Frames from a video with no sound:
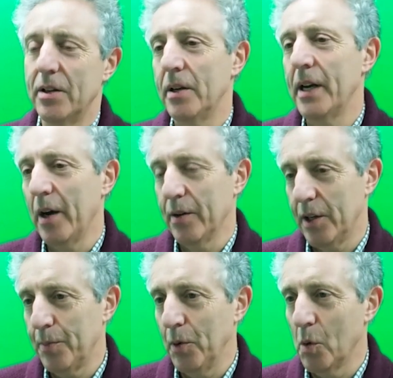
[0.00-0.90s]
to do now is
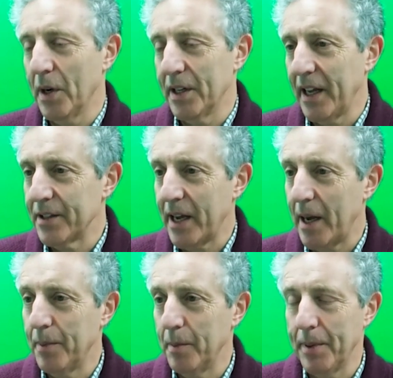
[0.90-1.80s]
explore what does
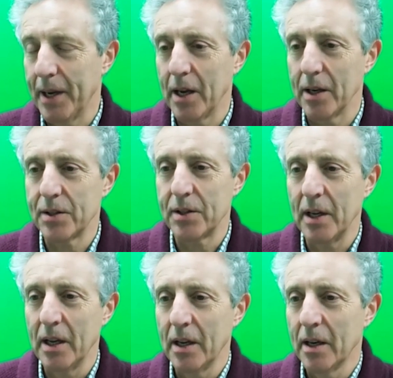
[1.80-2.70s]
happen, because
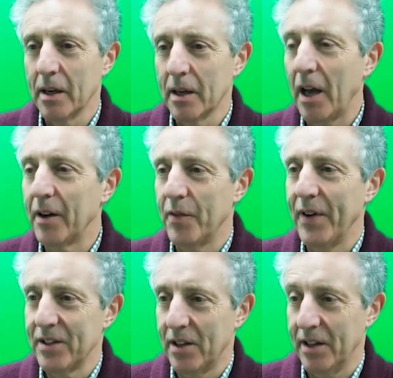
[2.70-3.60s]

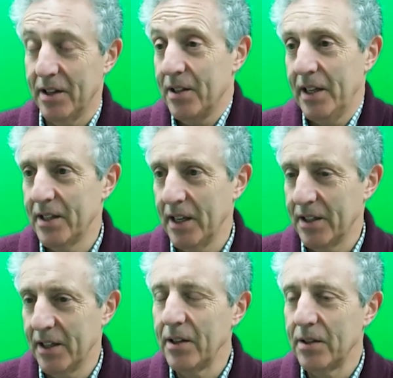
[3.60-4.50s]
cardiovascular disease
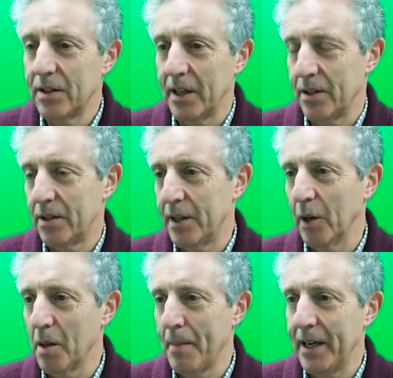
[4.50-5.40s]
exists. It's
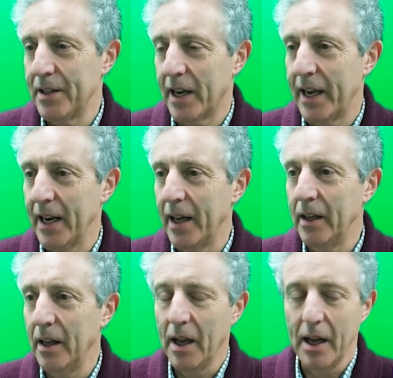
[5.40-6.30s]
still the major
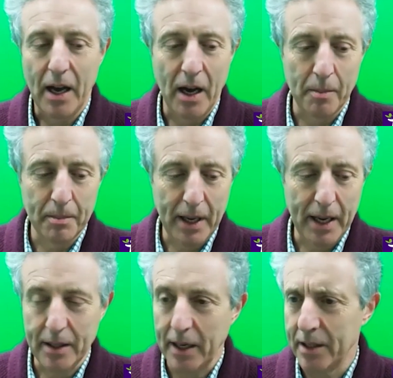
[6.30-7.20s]
killer.
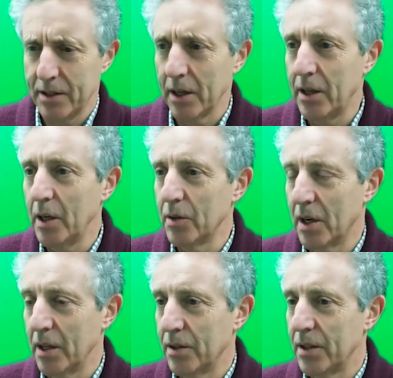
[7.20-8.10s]
It's a huge
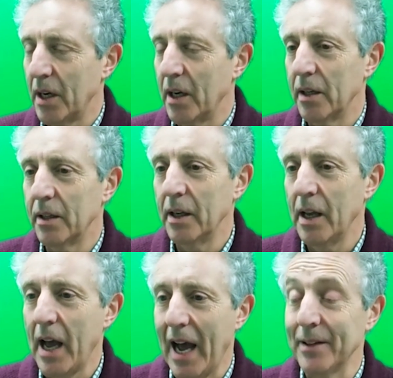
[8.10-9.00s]
concern,
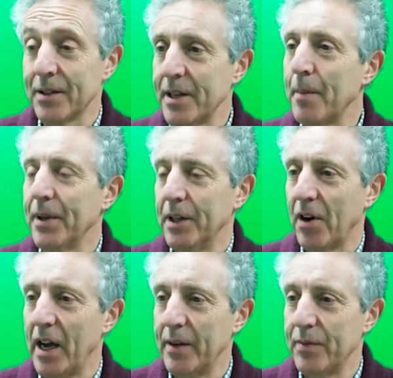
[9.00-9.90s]
and something
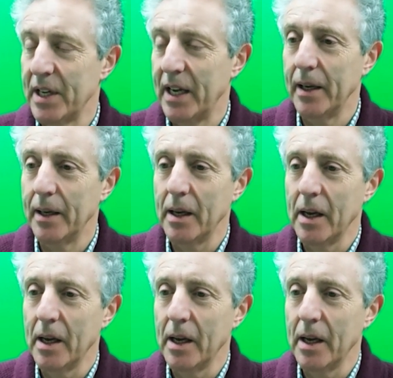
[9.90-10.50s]
drives it.